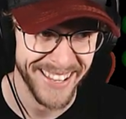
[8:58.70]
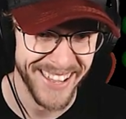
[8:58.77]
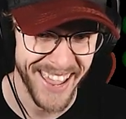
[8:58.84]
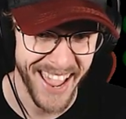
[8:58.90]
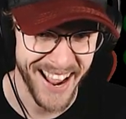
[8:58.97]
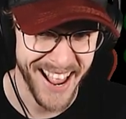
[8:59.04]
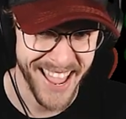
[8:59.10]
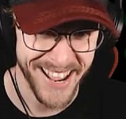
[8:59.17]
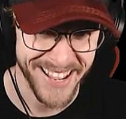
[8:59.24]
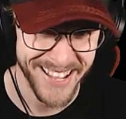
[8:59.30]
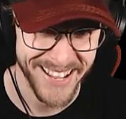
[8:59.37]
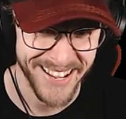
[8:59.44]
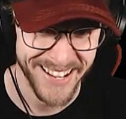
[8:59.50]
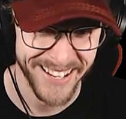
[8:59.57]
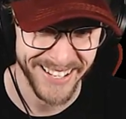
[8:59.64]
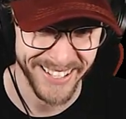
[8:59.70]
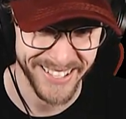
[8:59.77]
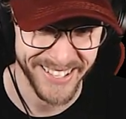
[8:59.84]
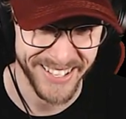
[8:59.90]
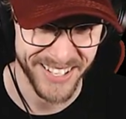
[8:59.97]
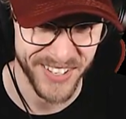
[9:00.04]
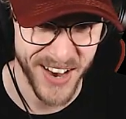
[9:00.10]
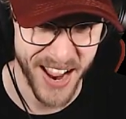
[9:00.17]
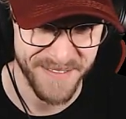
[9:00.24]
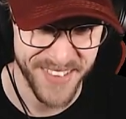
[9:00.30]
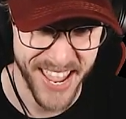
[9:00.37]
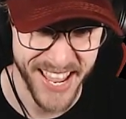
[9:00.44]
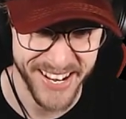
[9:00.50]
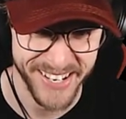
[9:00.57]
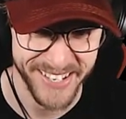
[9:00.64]
Get it? Because
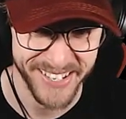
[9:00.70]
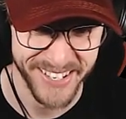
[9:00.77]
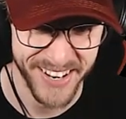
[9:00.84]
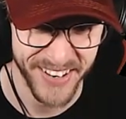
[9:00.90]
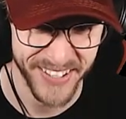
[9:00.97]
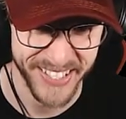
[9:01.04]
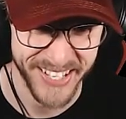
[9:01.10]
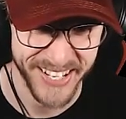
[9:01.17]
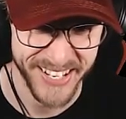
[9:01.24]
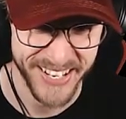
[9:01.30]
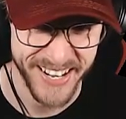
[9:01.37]
Trapman goes to